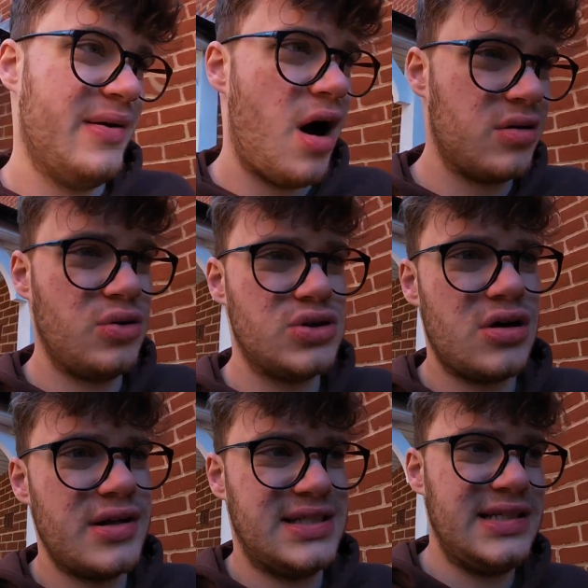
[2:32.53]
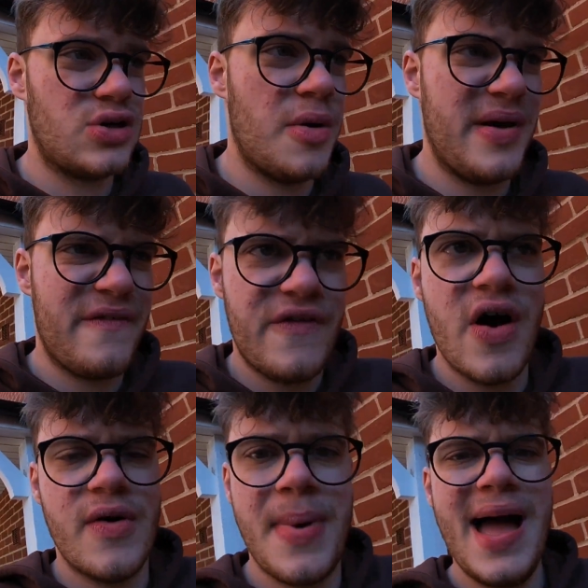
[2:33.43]
I'd also like the seat to go a bit
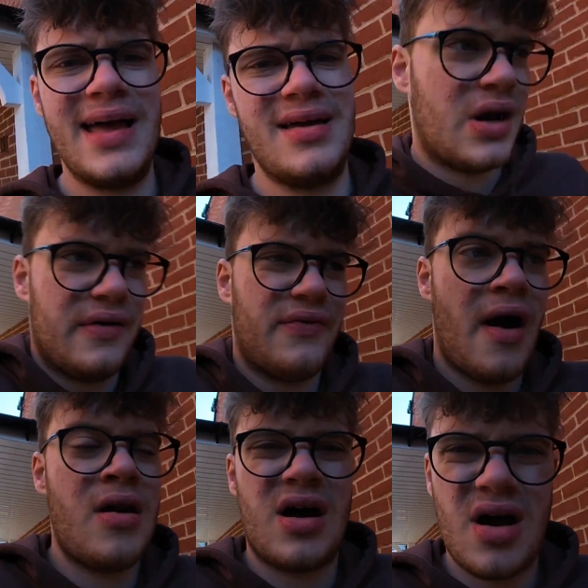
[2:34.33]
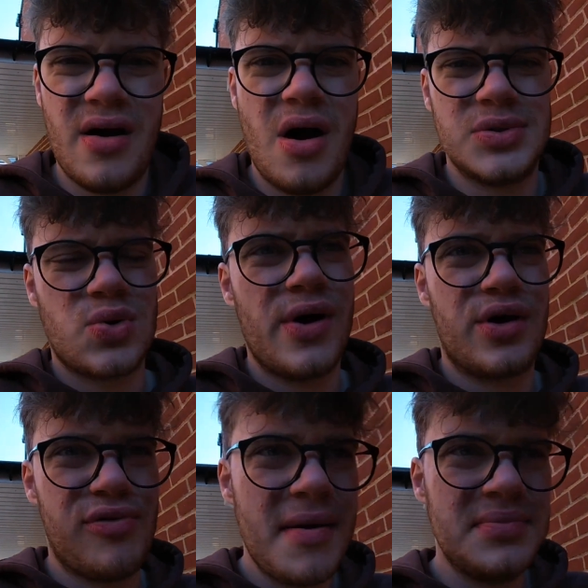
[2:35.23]
further back. I felt like I was quite
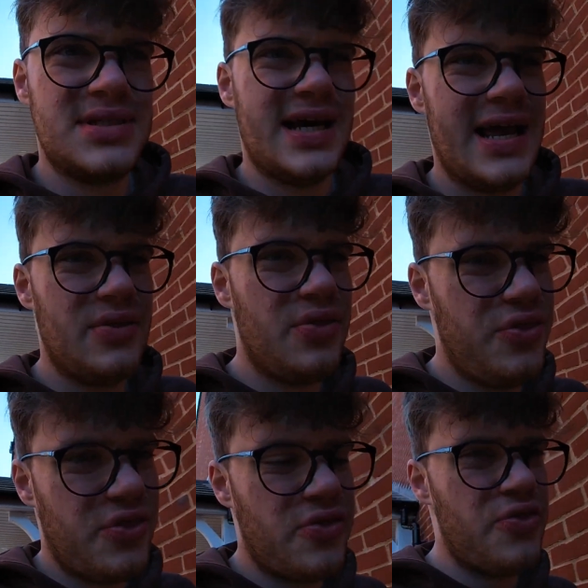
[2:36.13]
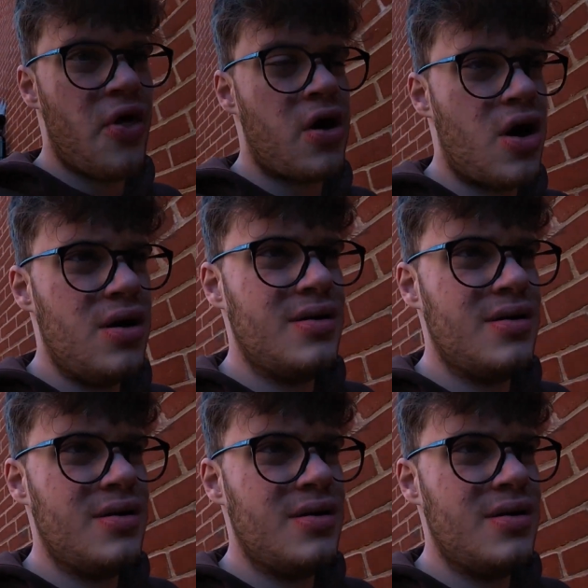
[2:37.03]
cramped in the car,